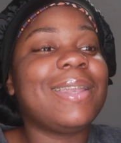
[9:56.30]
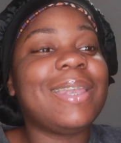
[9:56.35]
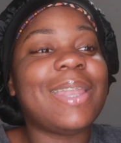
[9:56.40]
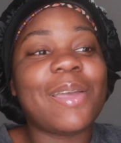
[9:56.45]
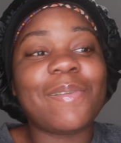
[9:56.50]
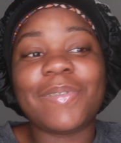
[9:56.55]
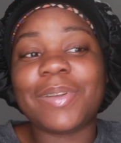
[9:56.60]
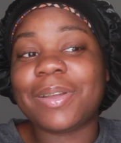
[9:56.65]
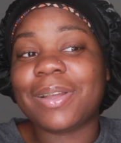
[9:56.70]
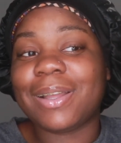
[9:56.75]

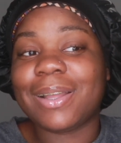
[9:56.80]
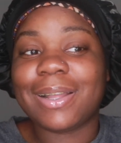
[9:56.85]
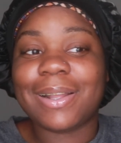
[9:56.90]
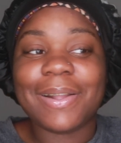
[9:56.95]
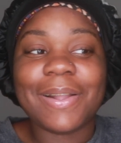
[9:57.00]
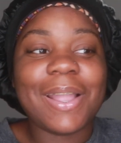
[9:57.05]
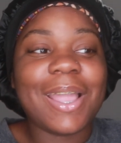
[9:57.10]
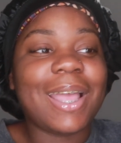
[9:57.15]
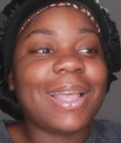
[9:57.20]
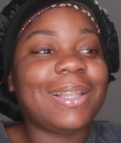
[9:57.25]
Never.
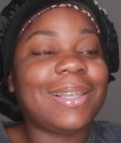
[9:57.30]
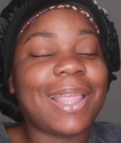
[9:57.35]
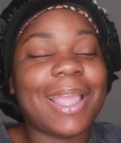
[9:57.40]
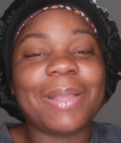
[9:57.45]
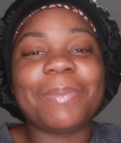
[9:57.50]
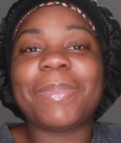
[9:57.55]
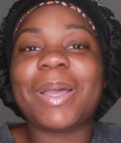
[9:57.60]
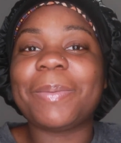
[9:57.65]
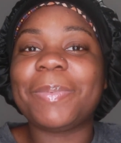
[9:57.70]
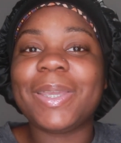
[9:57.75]

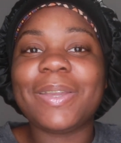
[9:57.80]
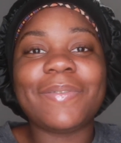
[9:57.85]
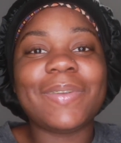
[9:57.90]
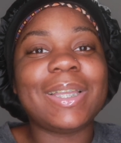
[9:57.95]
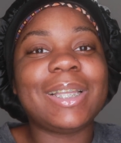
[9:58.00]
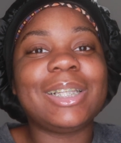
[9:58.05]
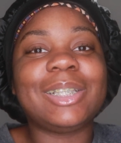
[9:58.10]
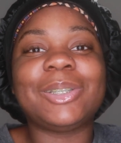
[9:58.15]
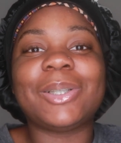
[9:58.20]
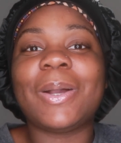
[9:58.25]
Like, my
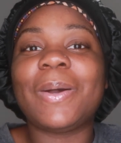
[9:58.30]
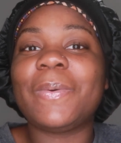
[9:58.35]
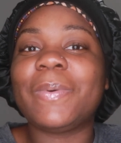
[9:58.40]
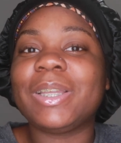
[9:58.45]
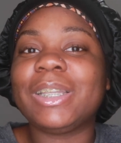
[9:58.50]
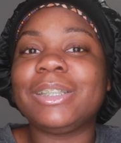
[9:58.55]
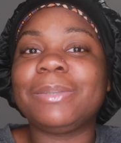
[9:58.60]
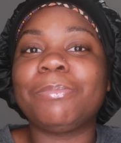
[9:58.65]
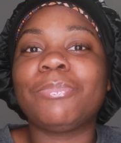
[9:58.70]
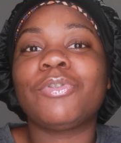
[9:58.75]
period is
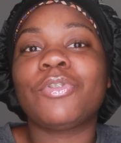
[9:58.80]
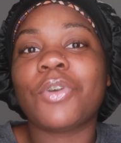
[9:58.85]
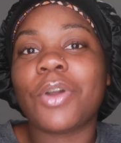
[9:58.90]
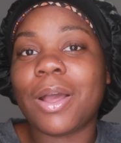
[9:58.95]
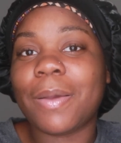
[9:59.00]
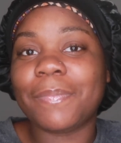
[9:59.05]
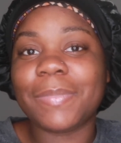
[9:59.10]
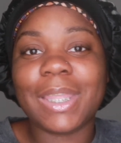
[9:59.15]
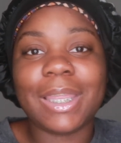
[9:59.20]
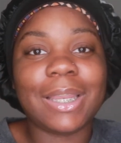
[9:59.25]
always
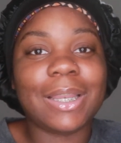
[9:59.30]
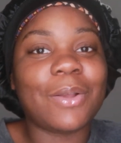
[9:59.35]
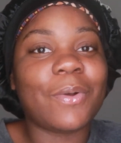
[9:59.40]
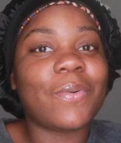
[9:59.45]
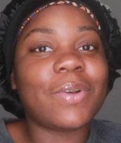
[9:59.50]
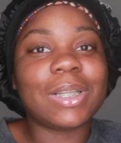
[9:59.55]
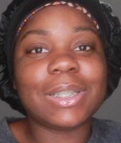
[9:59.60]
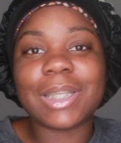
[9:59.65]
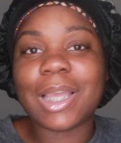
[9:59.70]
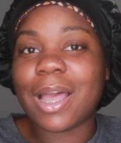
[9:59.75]
prompt,
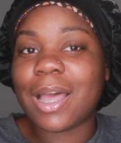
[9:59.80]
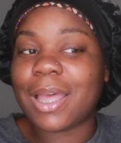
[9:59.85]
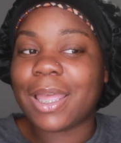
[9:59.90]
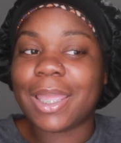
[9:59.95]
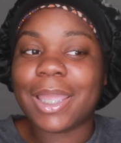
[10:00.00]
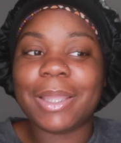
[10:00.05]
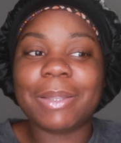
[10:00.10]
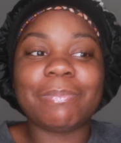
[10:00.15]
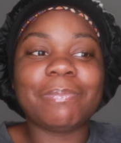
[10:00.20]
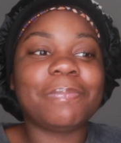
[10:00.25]
on
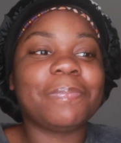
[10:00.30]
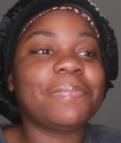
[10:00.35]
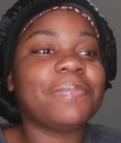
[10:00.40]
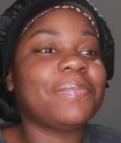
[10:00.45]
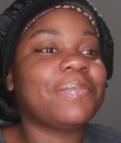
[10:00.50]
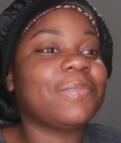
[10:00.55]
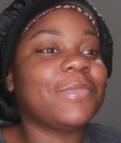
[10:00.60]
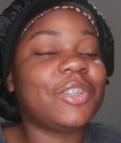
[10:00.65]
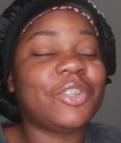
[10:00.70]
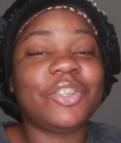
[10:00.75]
time.
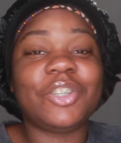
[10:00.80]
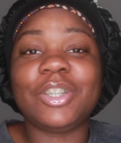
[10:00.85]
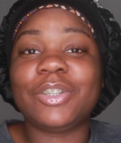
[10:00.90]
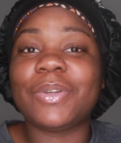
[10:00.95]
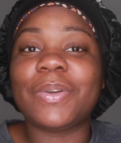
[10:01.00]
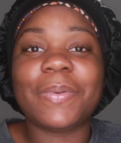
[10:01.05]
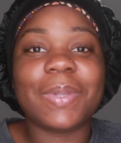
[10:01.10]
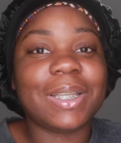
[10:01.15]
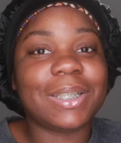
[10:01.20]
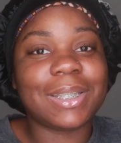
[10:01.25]
She's
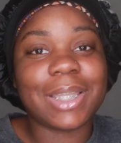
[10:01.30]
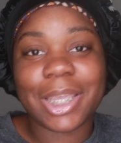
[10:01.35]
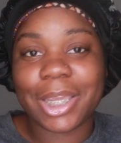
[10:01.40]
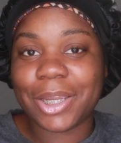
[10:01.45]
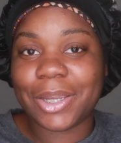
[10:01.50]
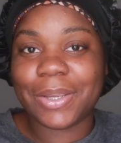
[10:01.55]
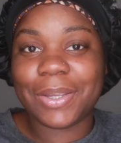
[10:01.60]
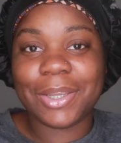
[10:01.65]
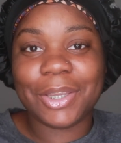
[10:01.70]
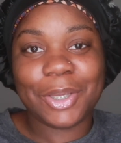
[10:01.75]
always
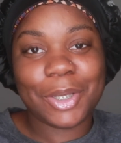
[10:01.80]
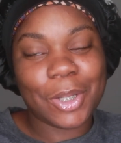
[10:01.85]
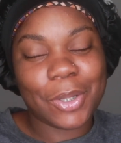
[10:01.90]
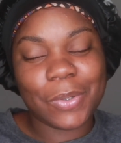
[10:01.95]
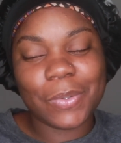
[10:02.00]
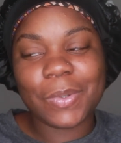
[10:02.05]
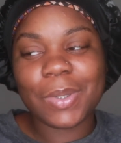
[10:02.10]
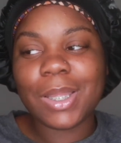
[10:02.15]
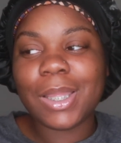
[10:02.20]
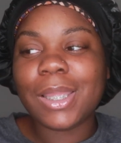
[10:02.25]
there, you
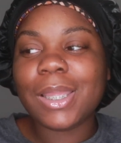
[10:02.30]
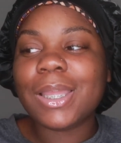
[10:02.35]
know?